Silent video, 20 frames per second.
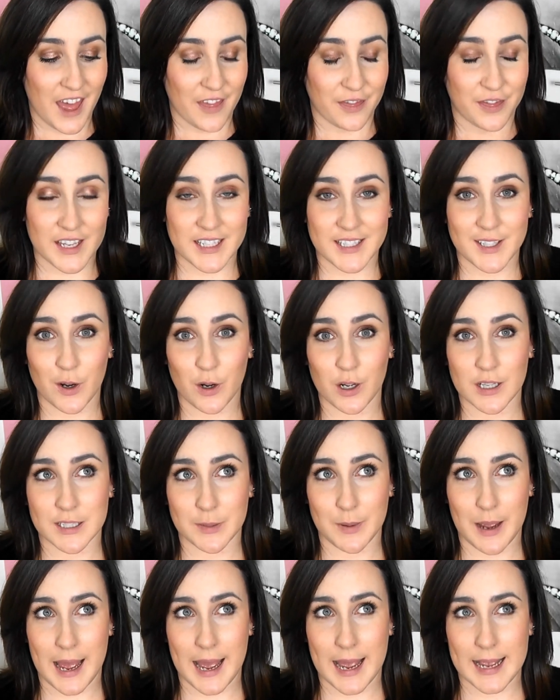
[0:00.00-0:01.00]
This
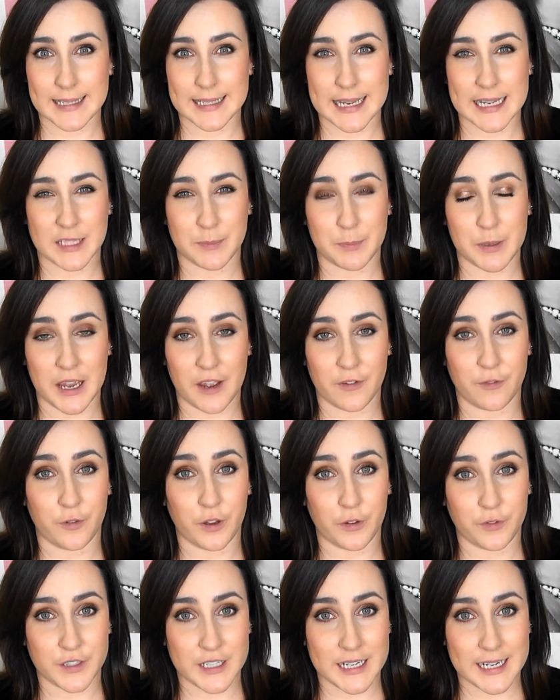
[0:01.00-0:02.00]
also has SPF
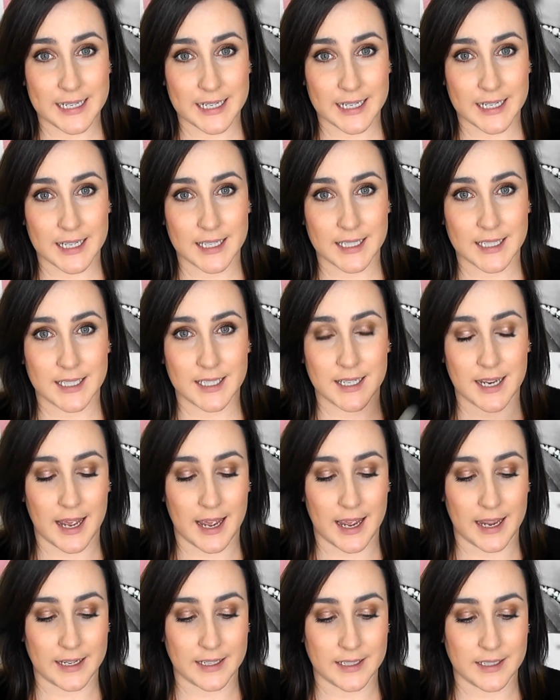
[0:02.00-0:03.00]
15 in it,
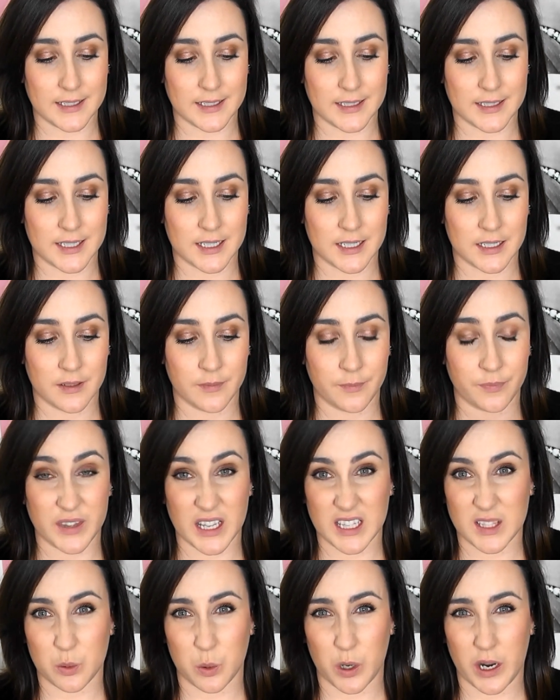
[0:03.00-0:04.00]
and
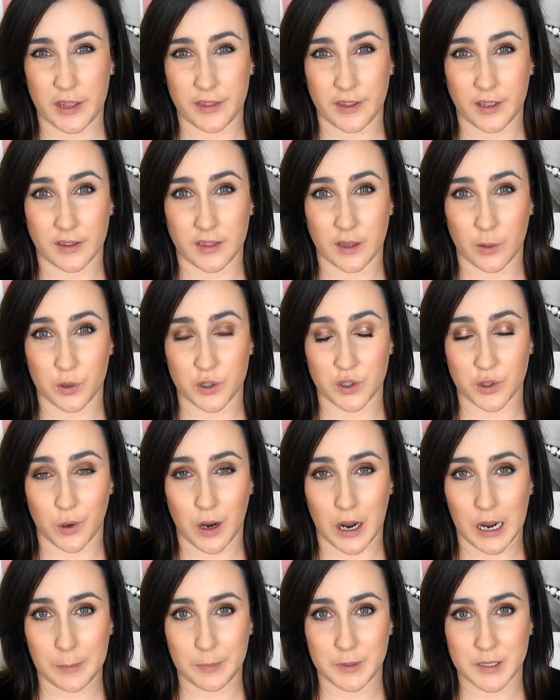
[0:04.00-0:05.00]
that's why I think they were so
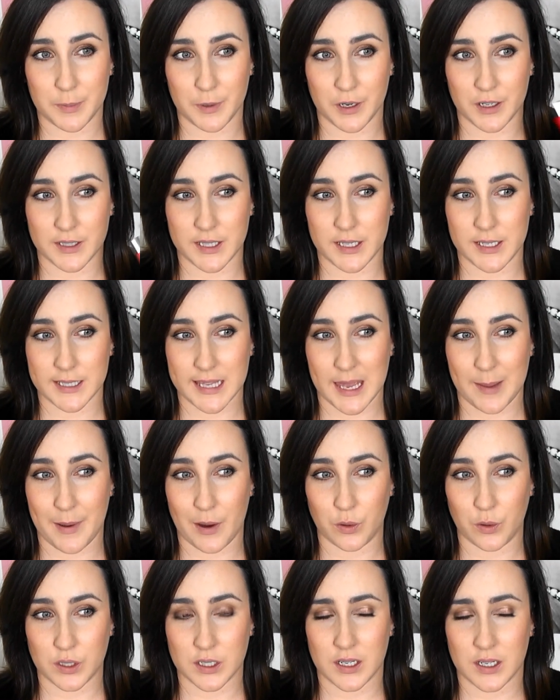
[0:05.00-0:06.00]
hyped, because these came
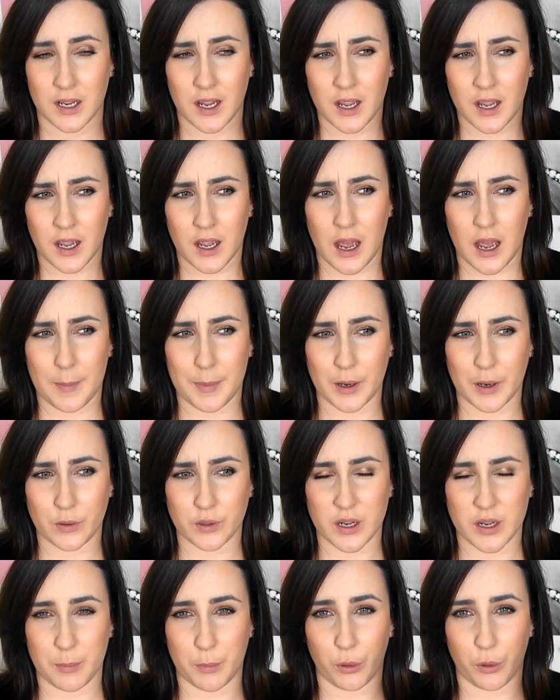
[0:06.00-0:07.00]
out
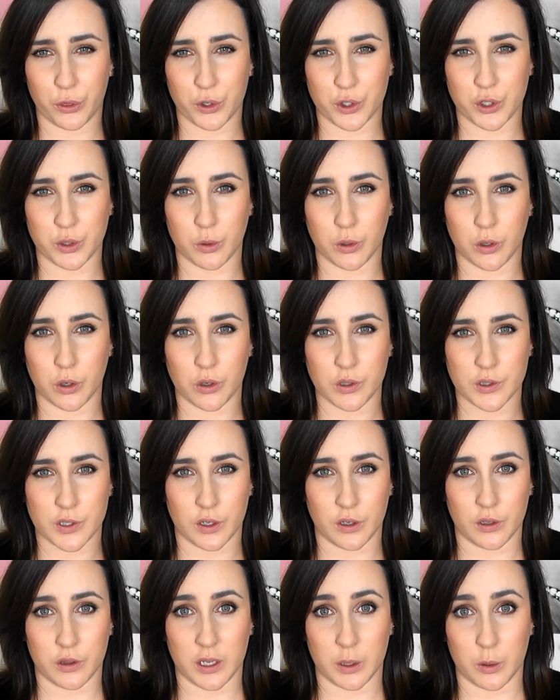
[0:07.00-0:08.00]
about a month or two ago,
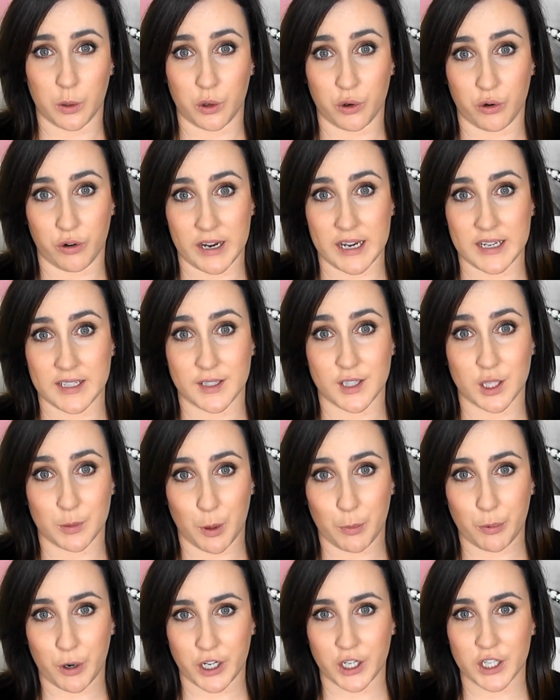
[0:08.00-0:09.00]
so they were great summer
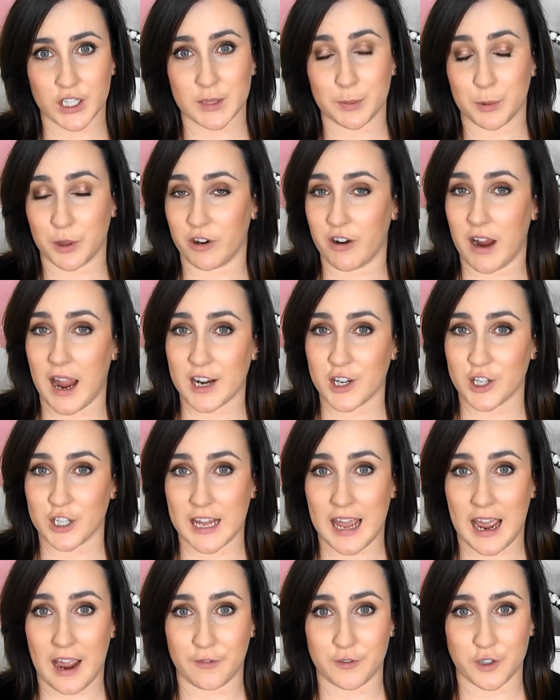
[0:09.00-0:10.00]
products. But they're actually
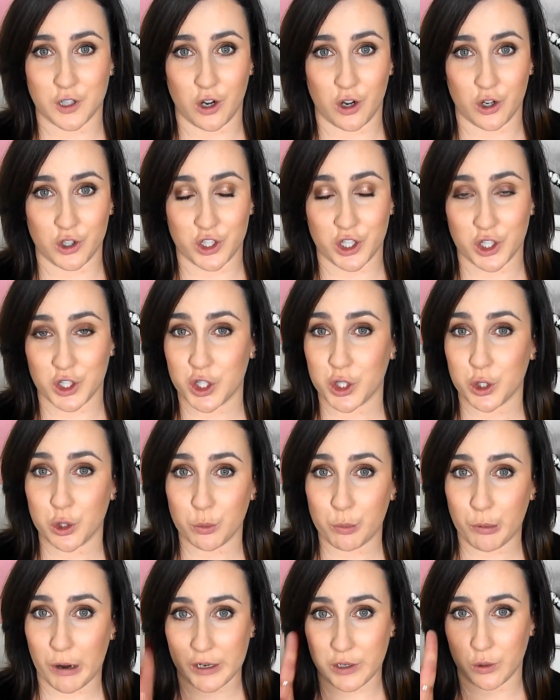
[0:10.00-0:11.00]
after launching two
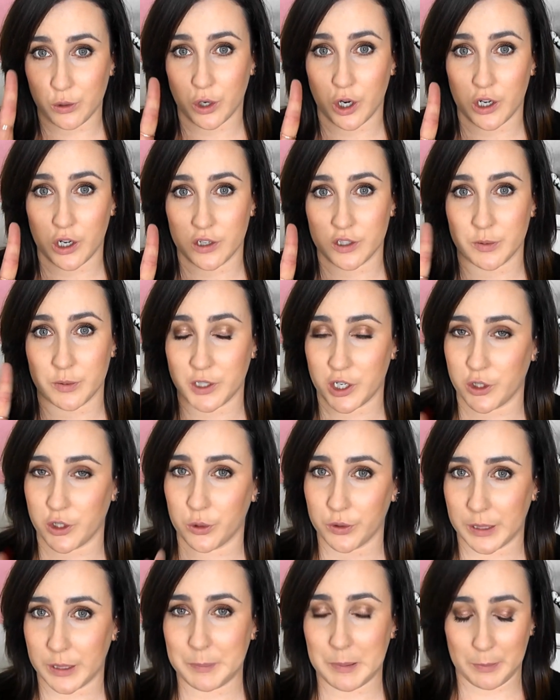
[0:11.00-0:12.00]
brand new colours which I
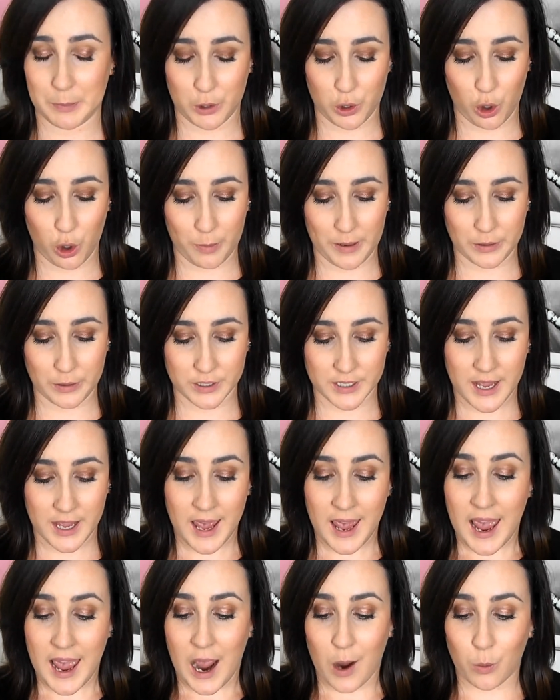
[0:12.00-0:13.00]
don't think people know about,
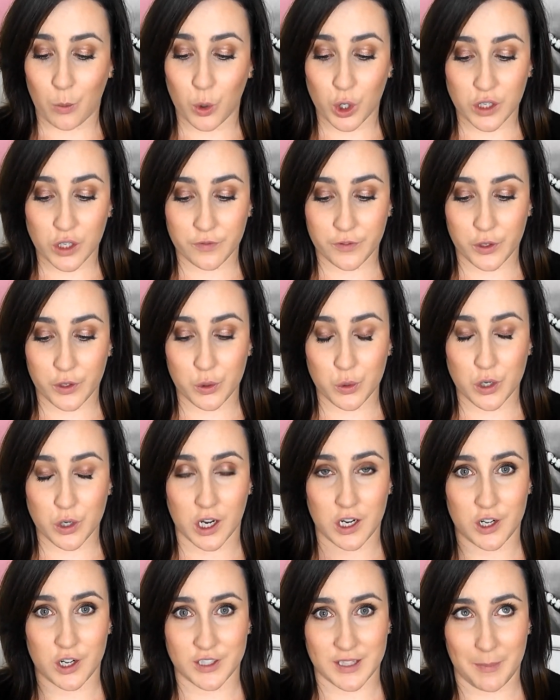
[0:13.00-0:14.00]
and one of the new
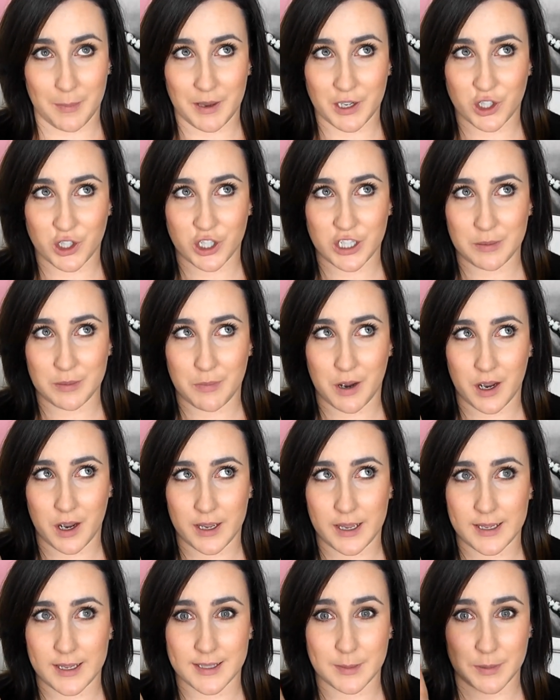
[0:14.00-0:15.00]
colours I mentioned in
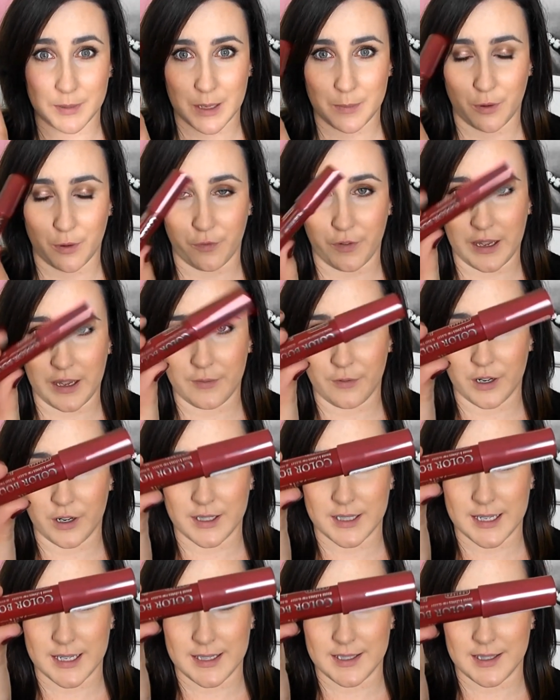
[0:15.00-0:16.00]
my September
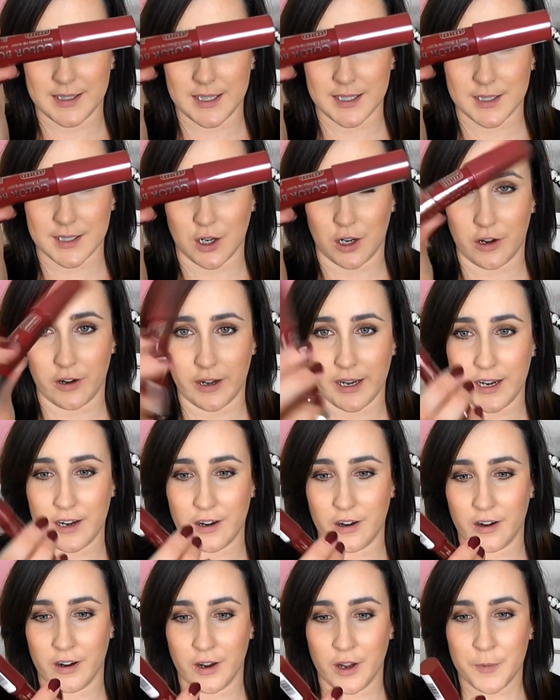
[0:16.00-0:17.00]
favourites is this colour
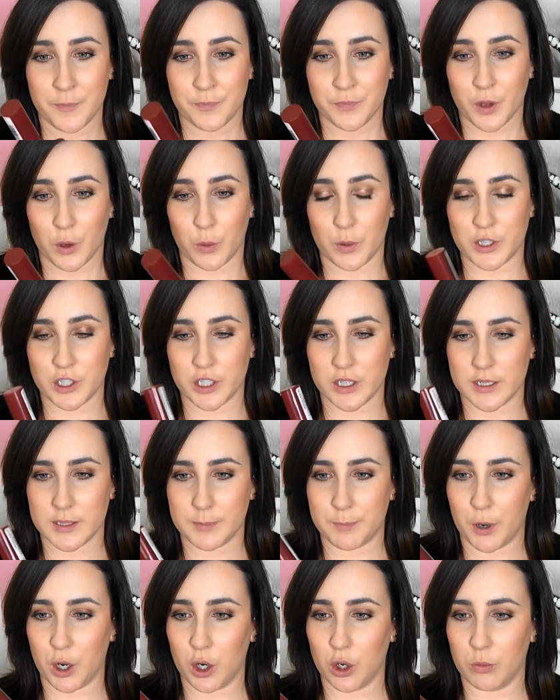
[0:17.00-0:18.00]
here, which is
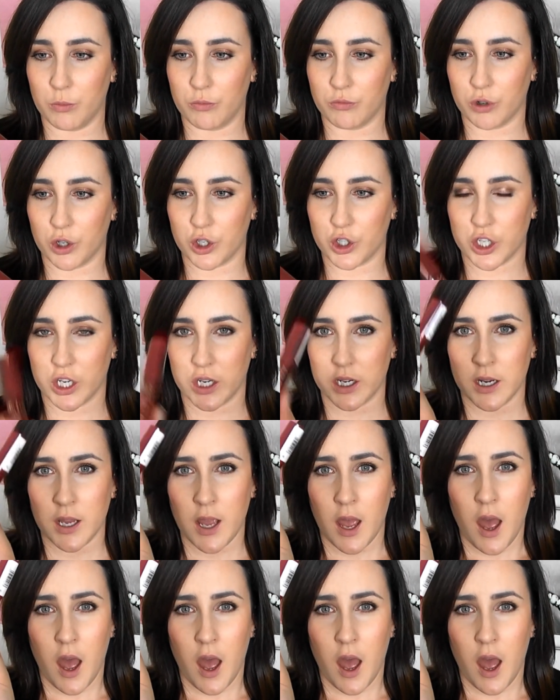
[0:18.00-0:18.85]
Plum Russian.